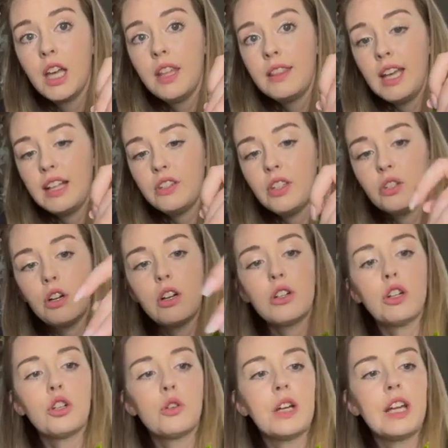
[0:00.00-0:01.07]
That's a
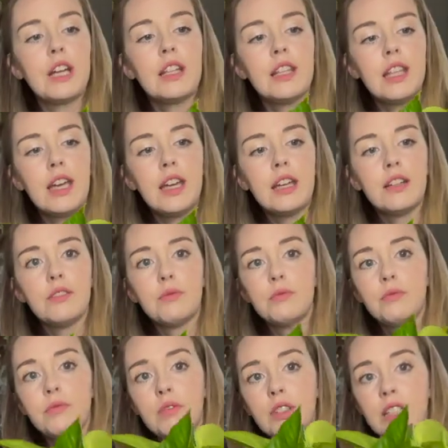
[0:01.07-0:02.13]
darker green than
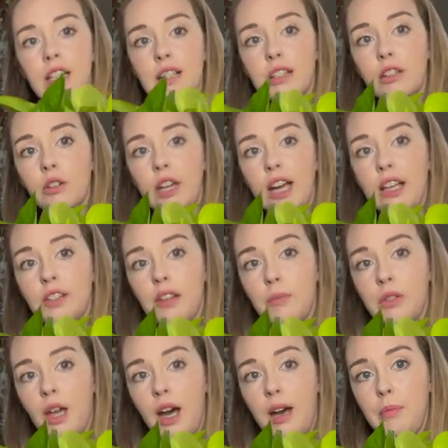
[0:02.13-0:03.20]
these little guys up
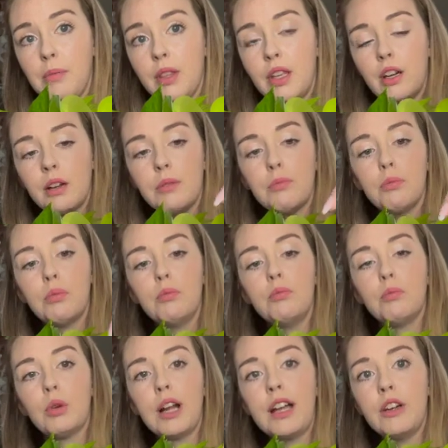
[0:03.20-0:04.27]
top that are
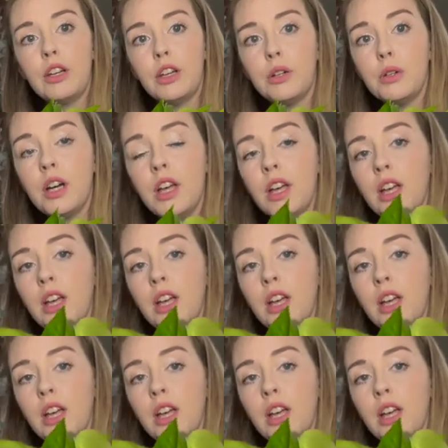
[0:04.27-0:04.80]
brand new.